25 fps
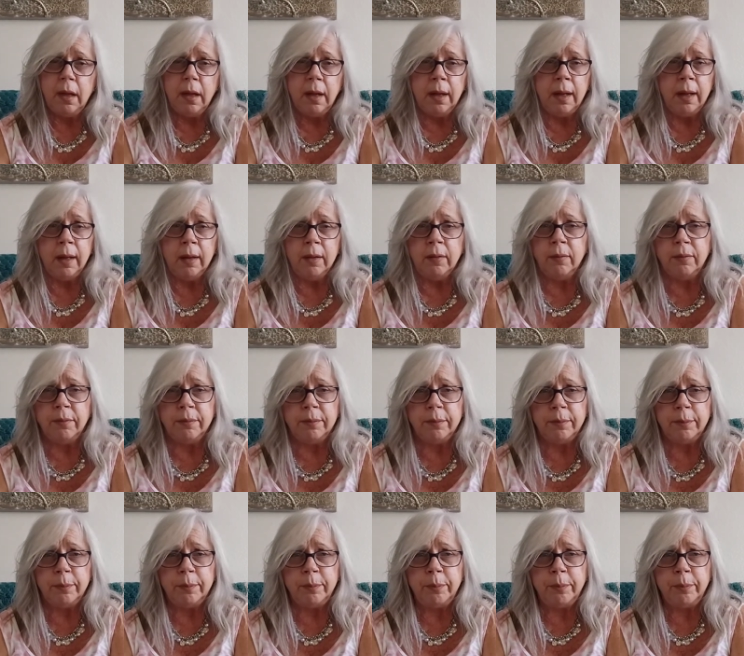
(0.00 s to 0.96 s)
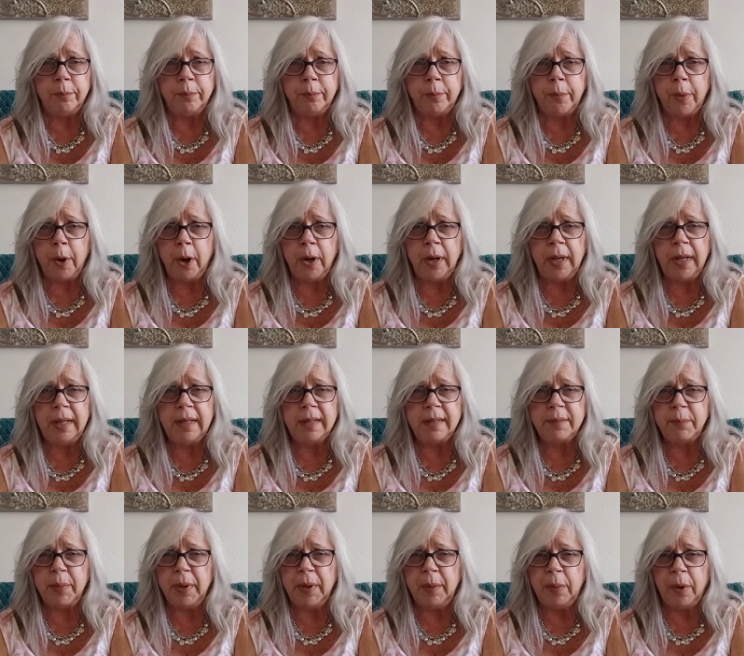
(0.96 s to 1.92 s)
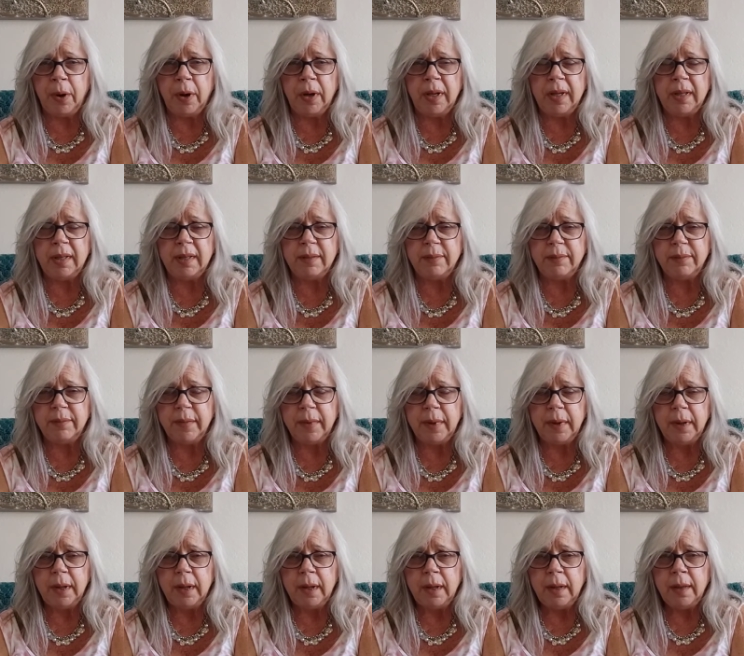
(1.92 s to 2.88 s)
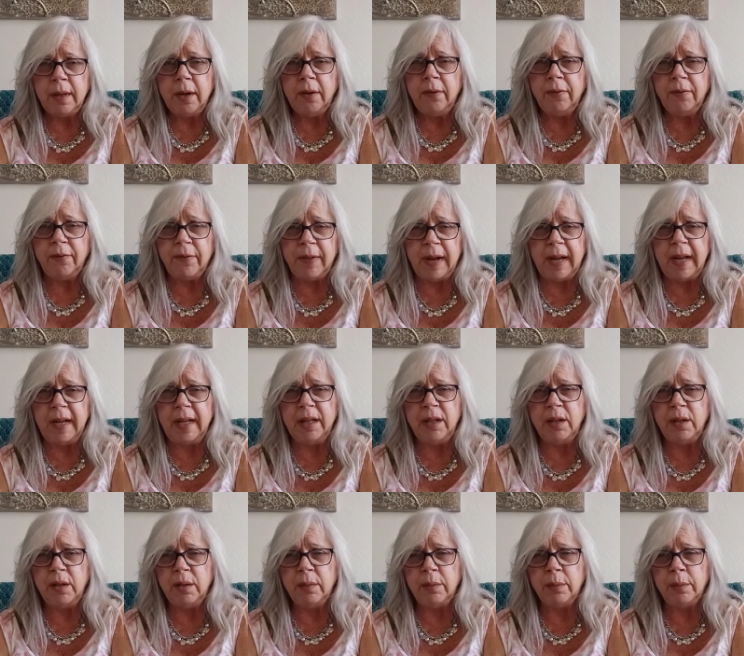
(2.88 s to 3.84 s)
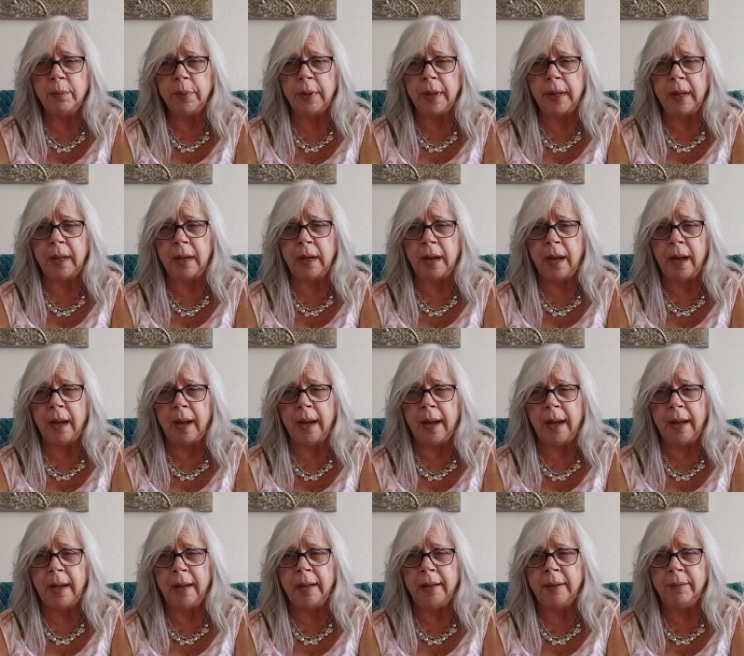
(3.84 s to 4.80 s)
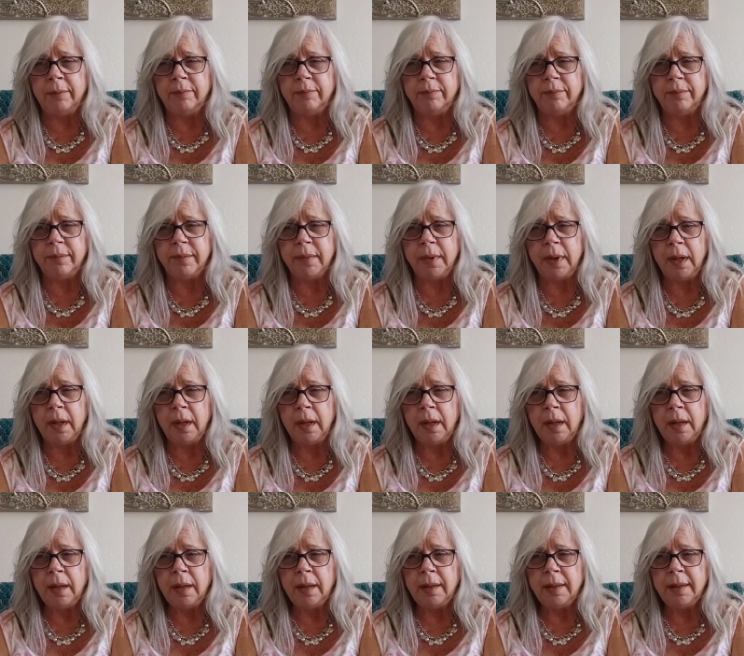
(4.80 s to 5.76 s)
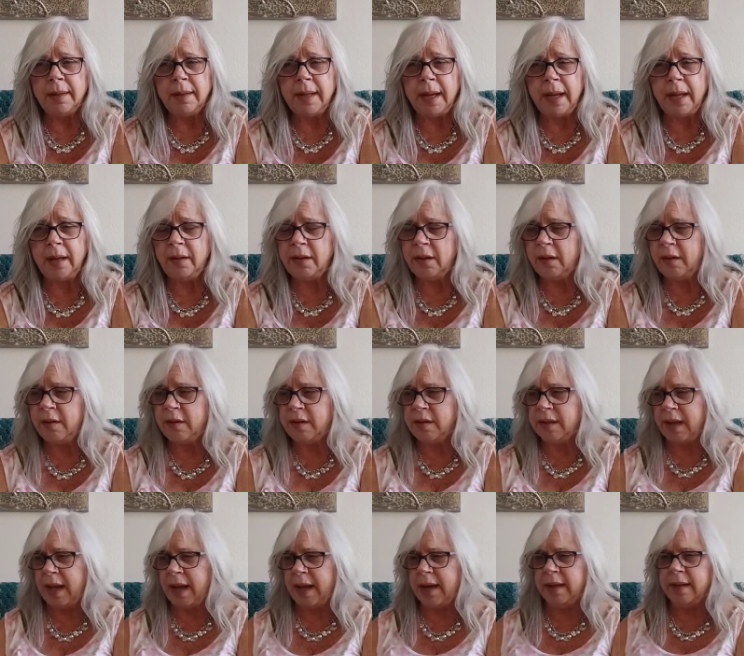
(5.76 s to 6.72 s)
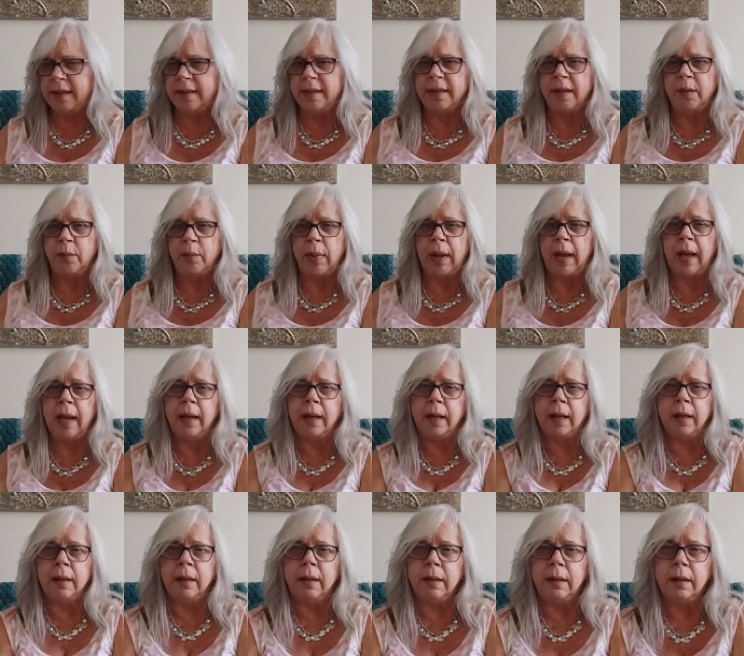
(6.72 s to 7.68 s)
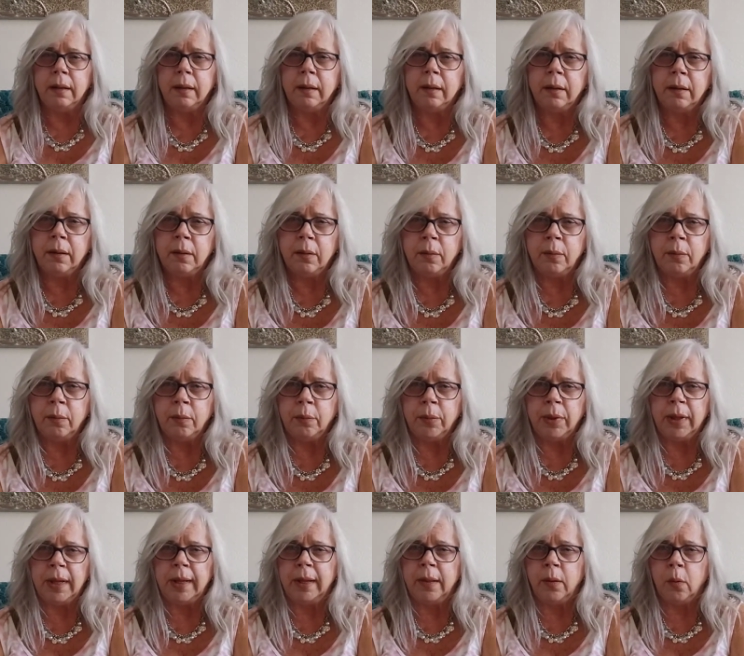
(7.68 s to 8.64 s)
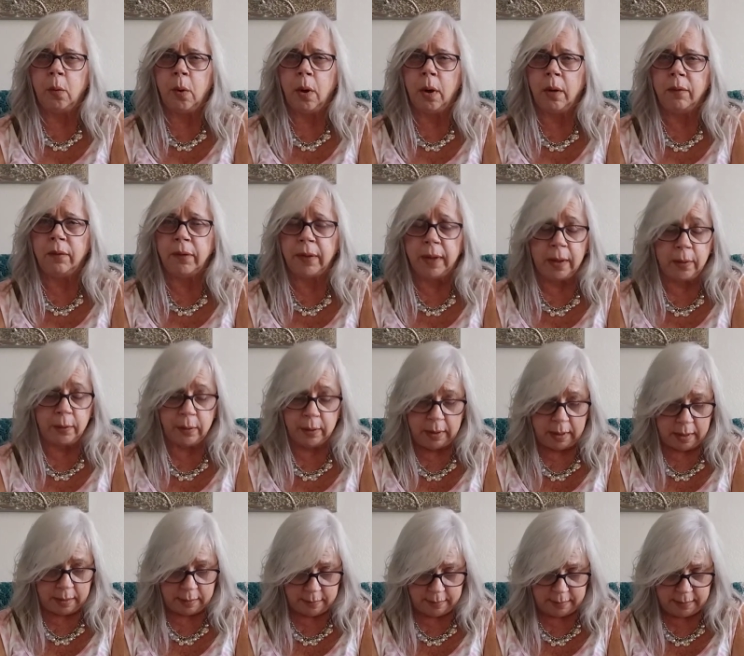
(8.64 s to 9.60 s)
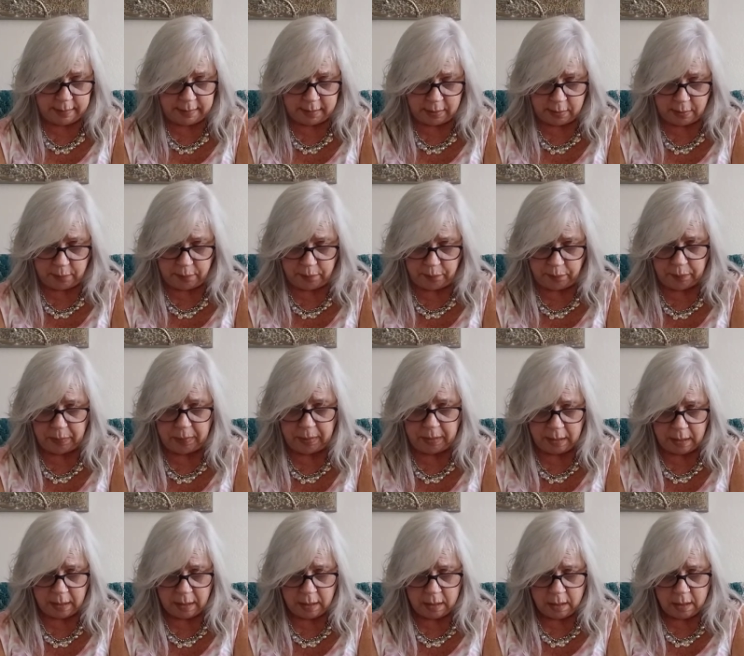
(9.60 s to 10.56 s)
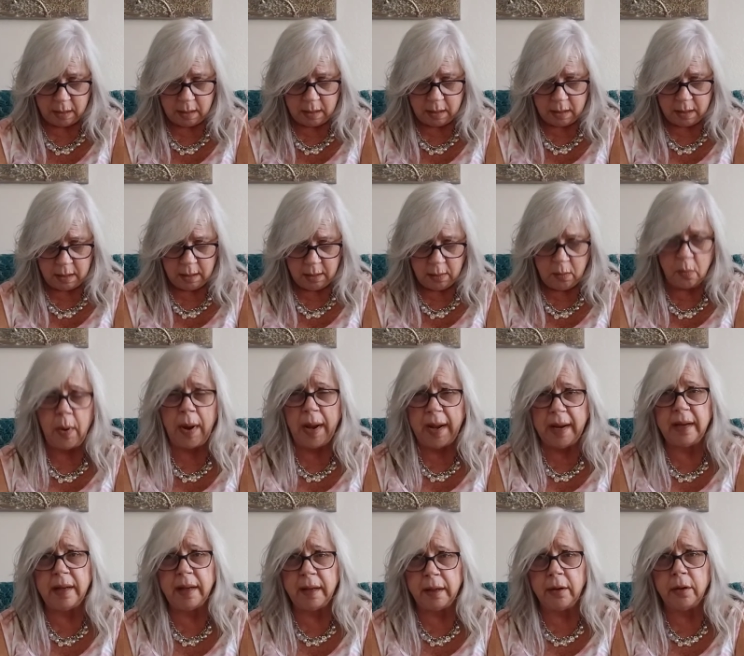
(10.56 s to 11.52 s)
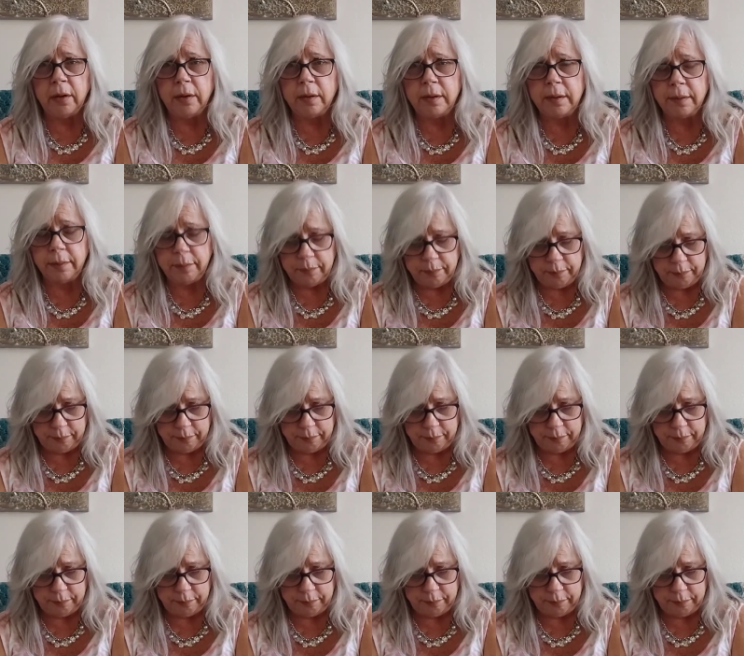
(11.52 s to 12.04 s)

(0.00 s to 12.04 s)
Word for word: Um, parties, big parties, they're fun, but I, I tend to just kind of sit back and play the wallflower there. So, quiet dinners.